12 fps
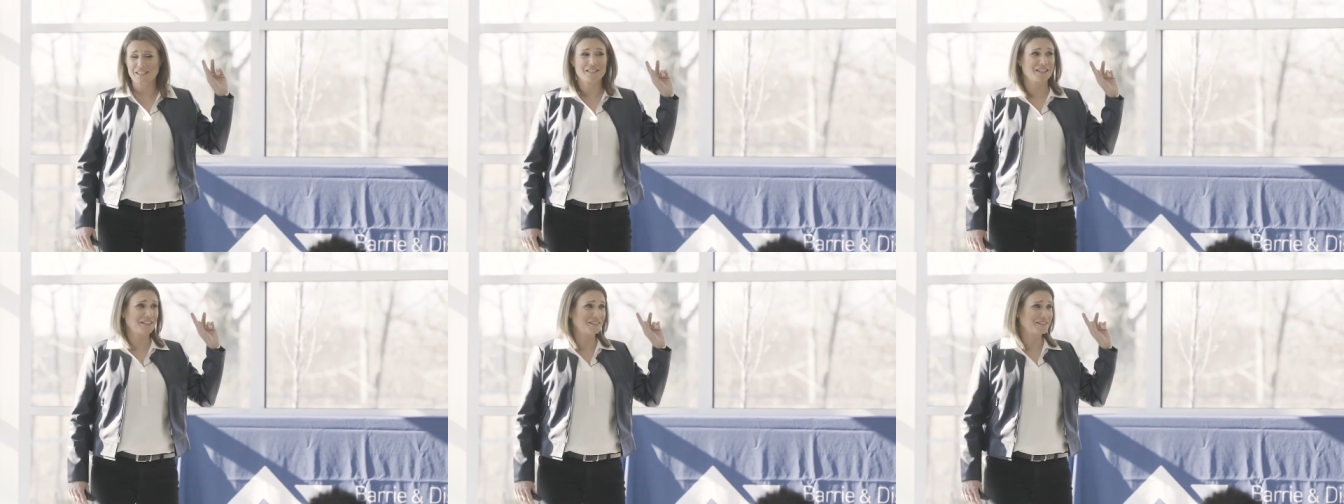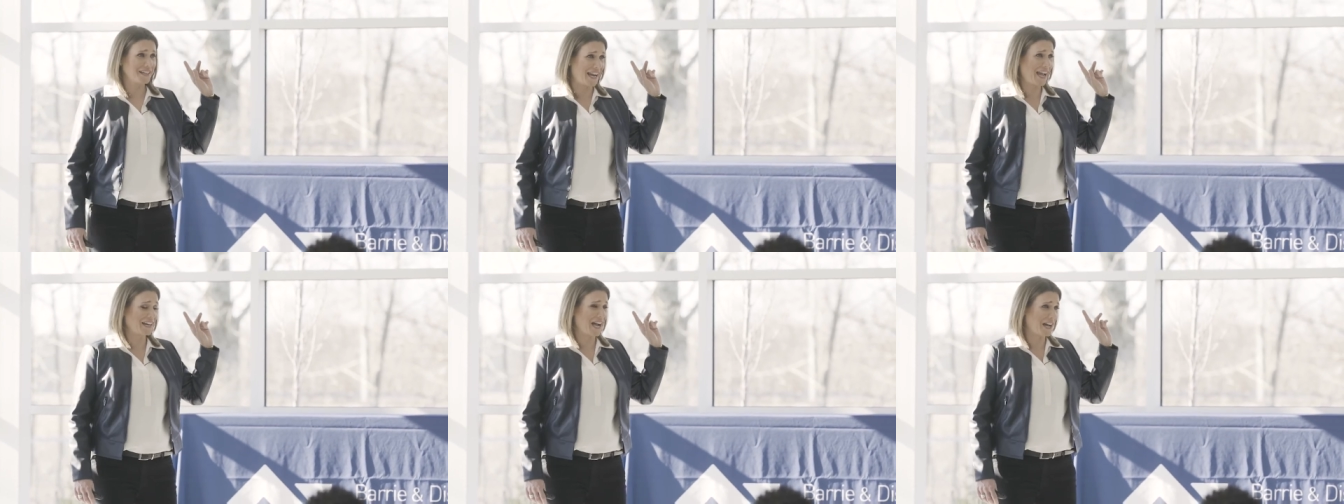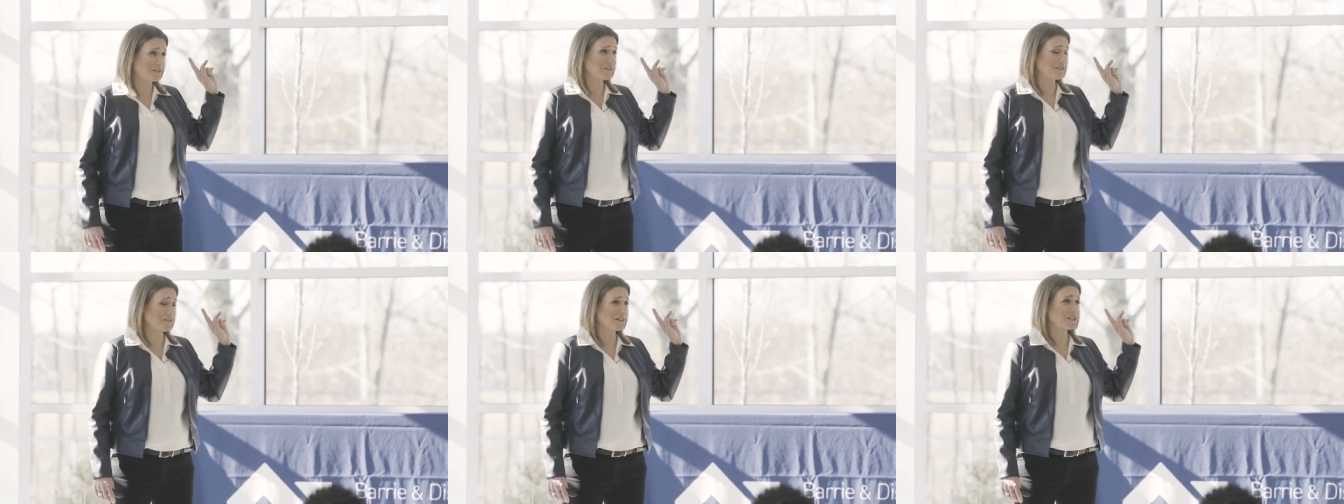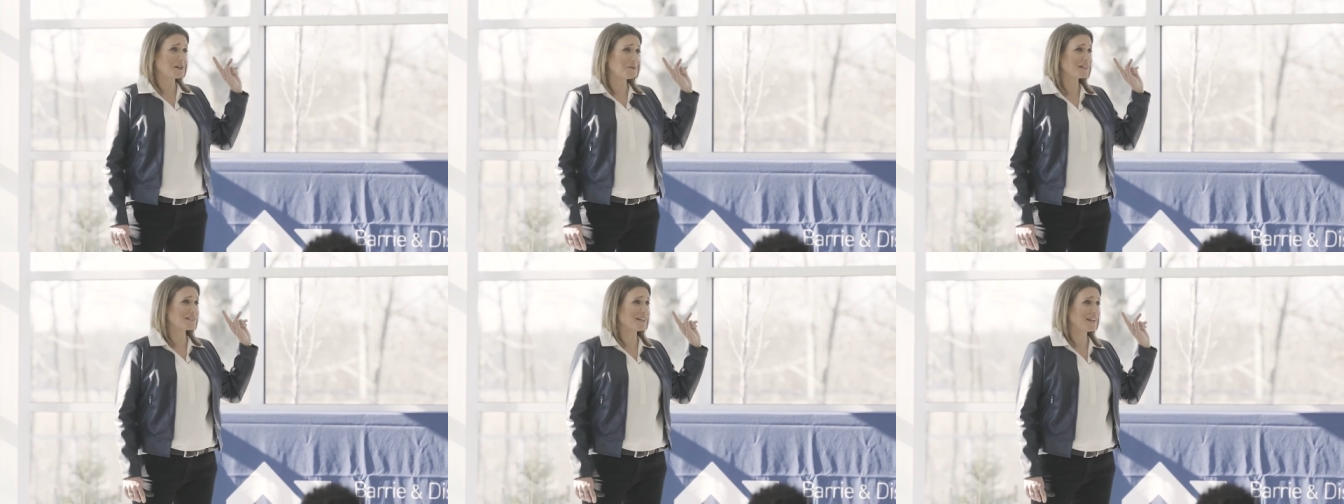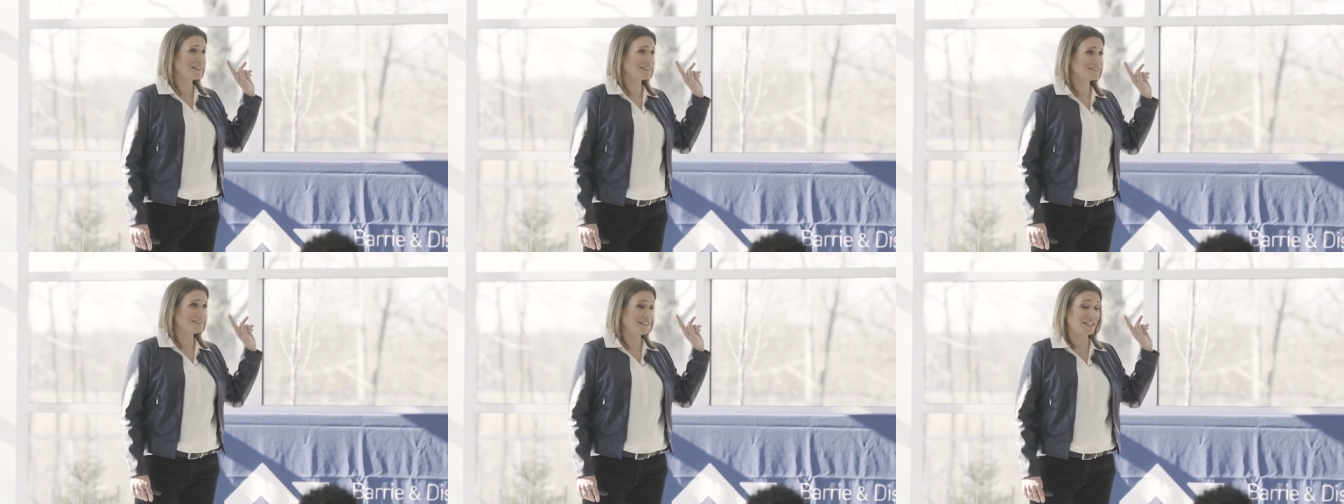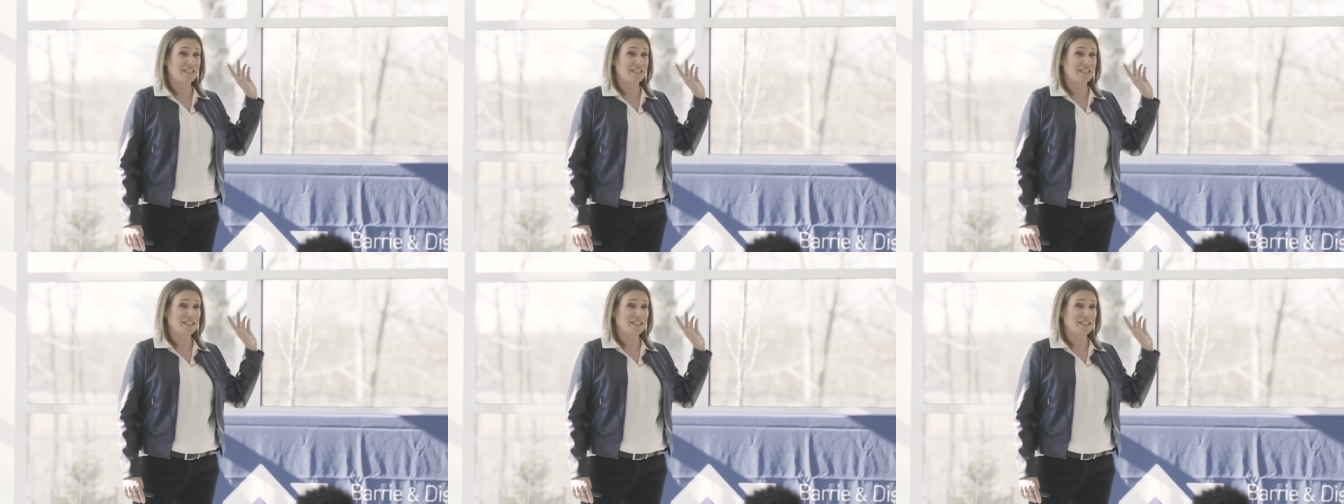listing that I had 130 showings on